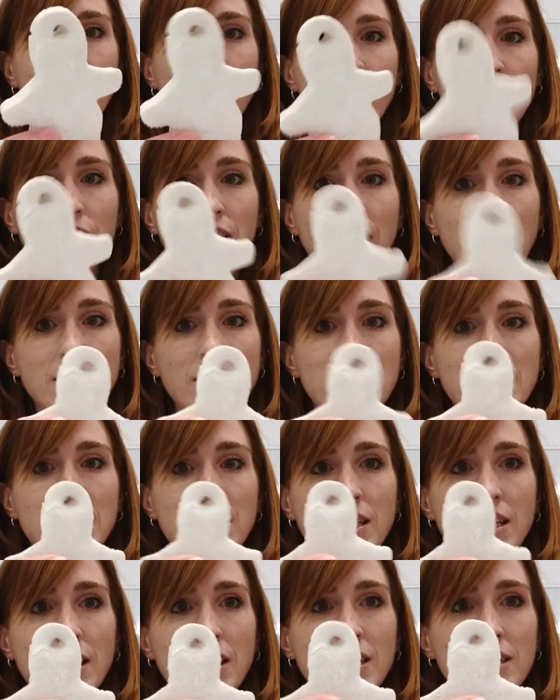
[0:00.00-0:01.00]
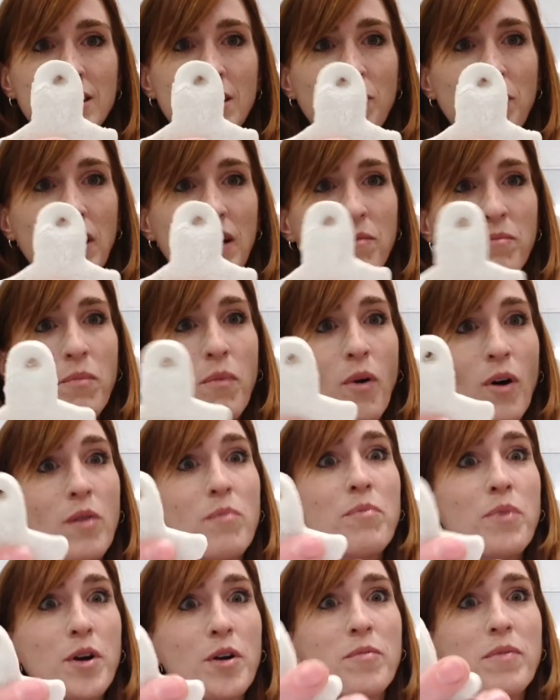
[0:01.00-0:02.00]
creates something more
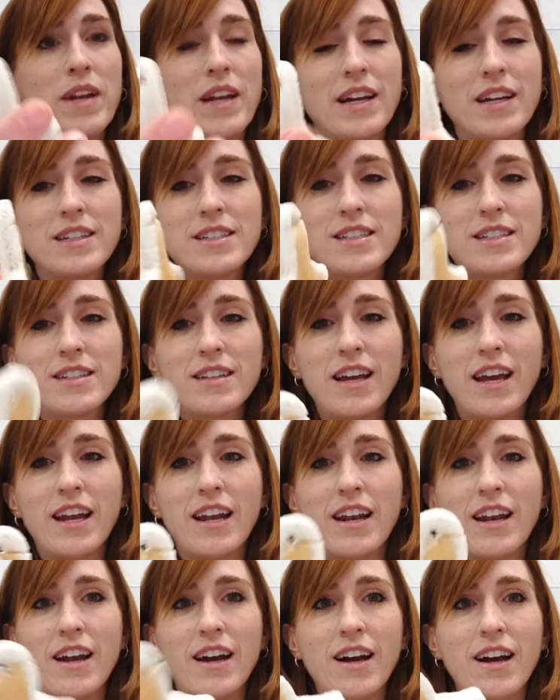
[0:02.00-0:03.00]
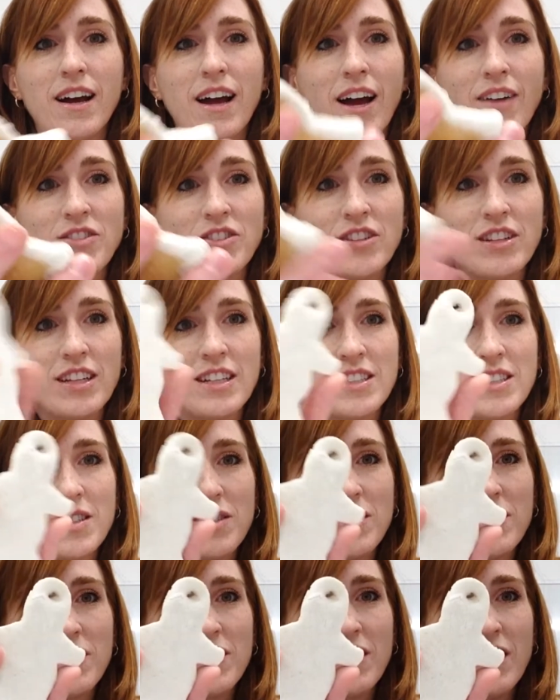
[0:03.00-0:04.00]
permanent. And after
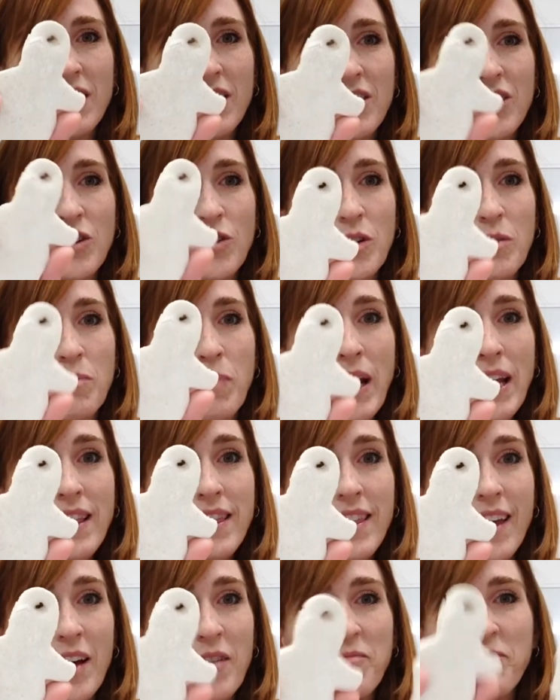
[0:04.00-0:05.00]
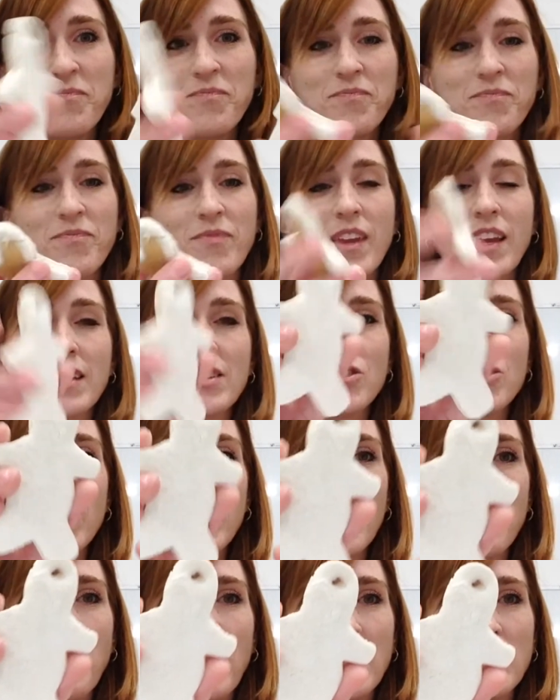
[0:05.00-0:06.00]
this, you can paint them, string
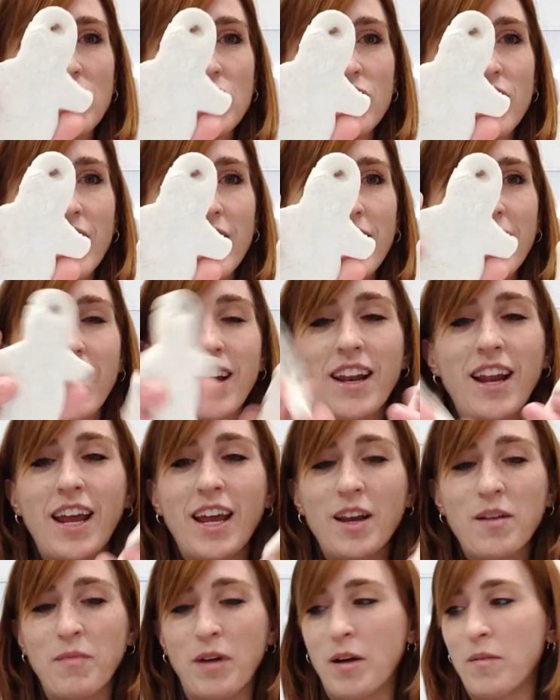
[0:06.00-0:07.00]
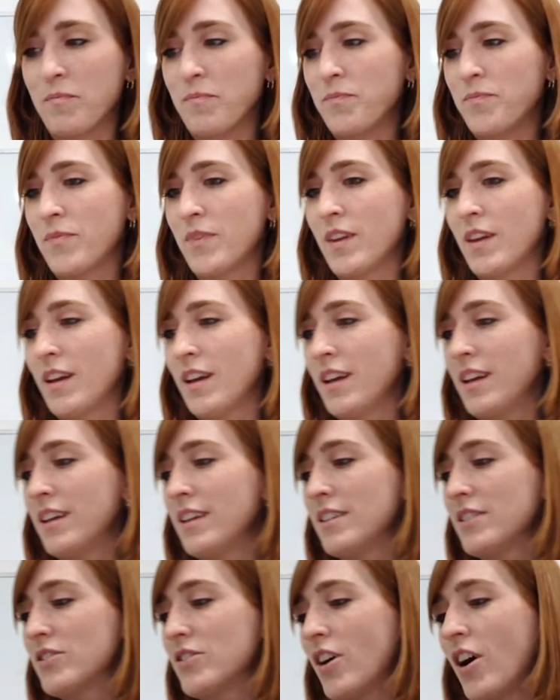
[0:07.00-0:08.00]
them on a string, and hang them up.
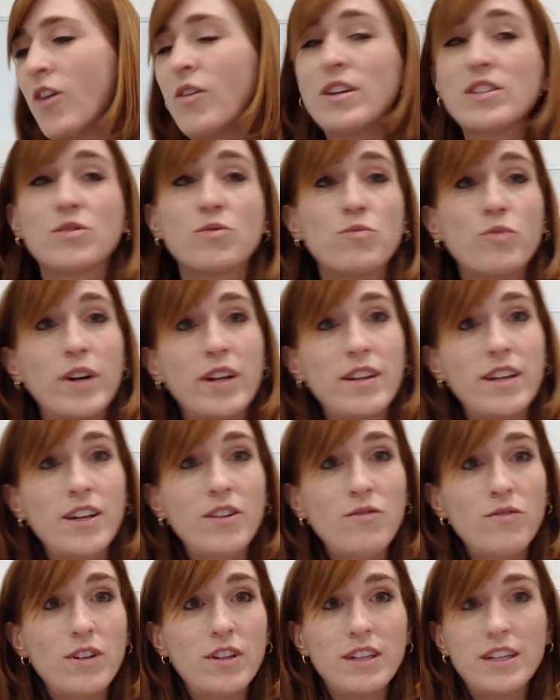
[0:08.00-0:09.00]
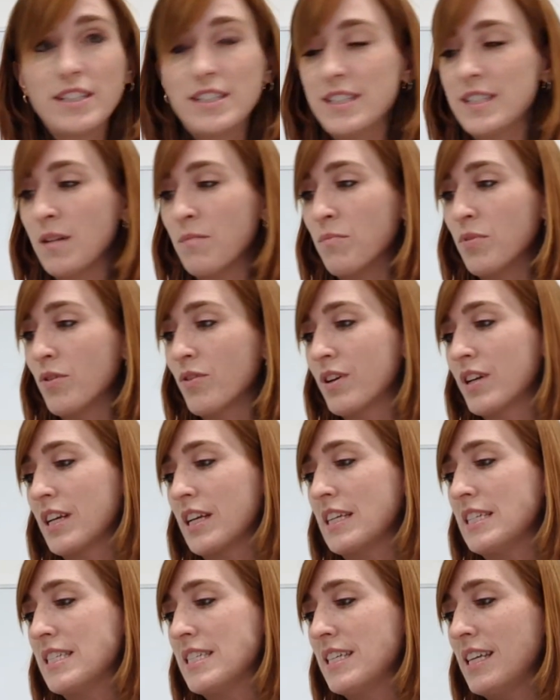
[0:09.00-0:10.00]
So it's really, really simple and
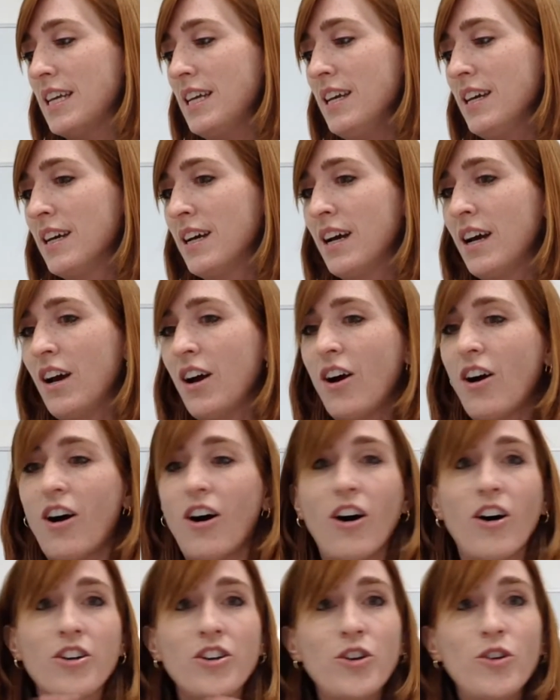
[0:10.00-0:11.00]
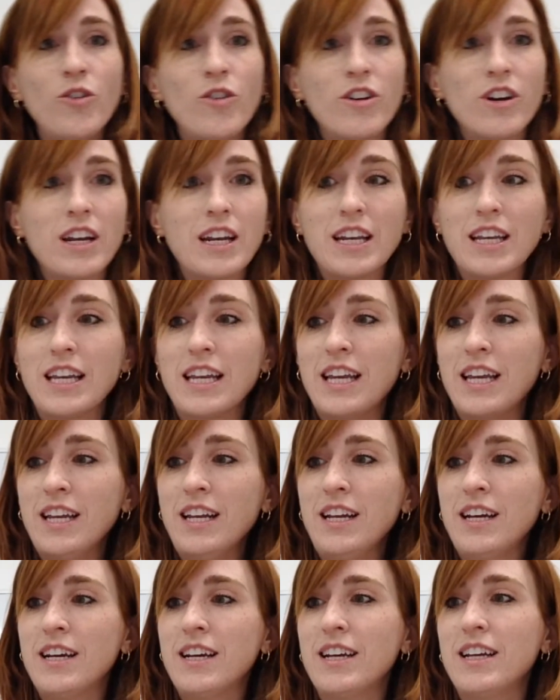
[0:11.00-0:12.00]
easy. All you're going to
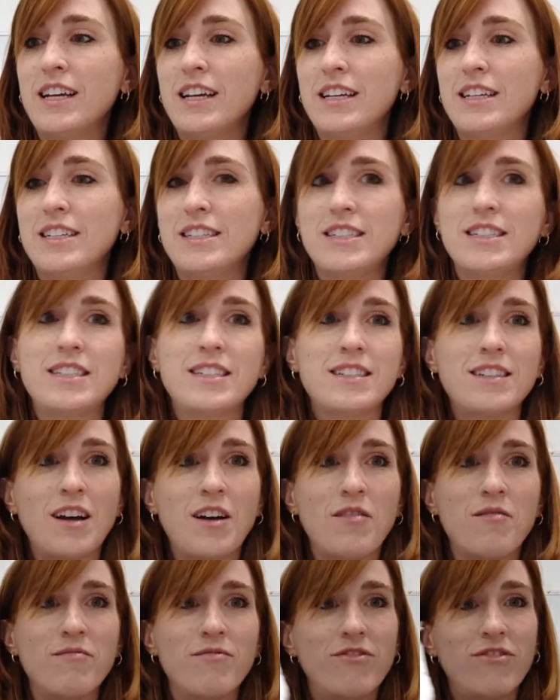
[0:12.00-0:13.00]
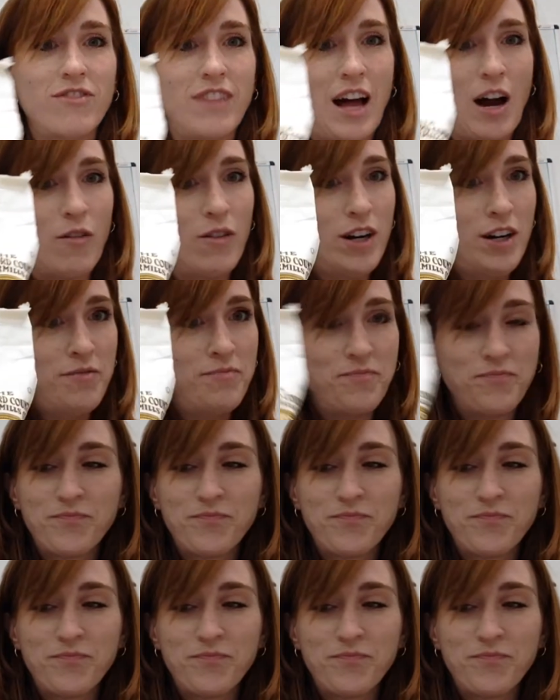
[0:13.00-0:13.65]
need is some flour,